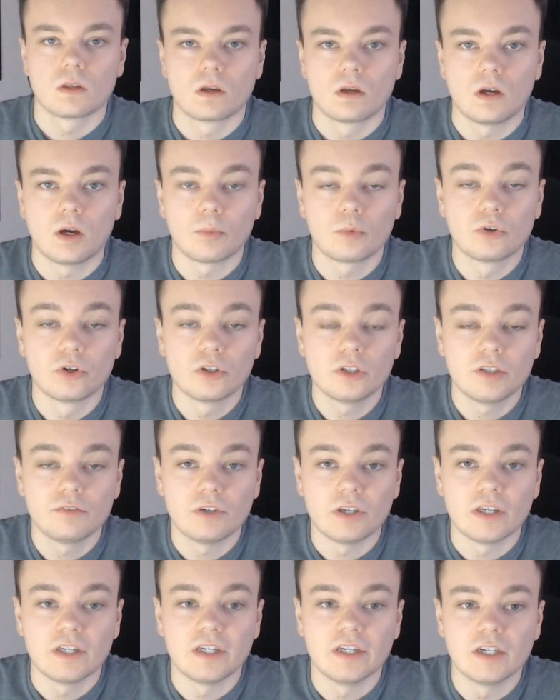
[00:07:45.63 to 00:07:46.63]
I'm going to leave it
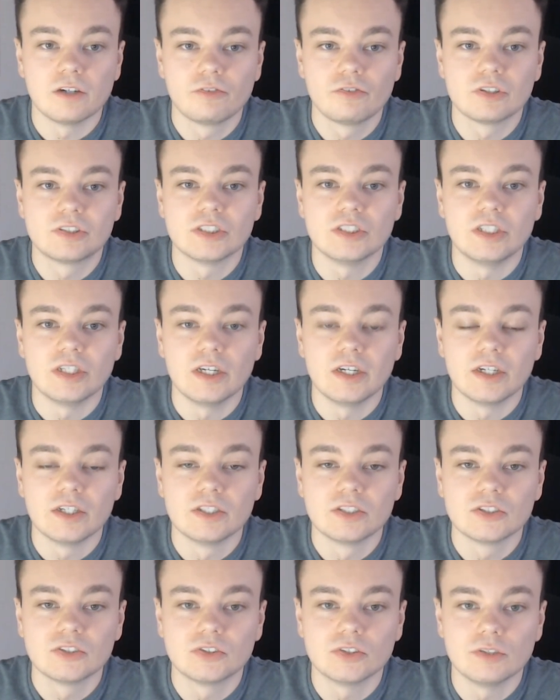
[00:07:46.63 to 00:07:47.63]
here for today,
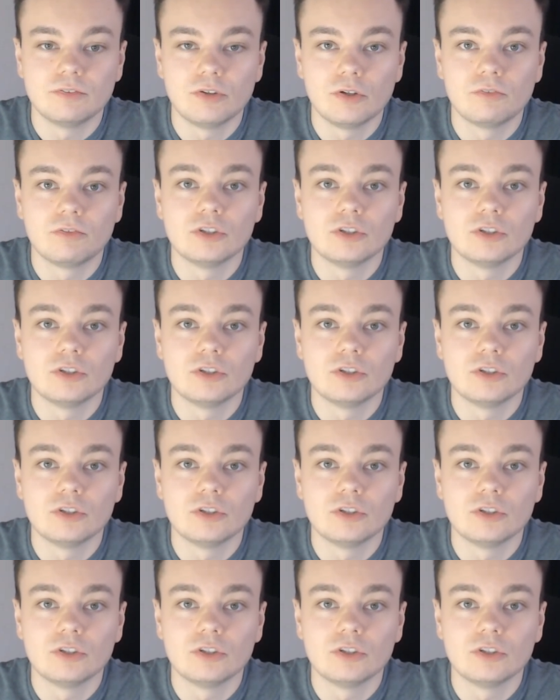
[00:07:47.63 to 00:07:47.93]
so if you've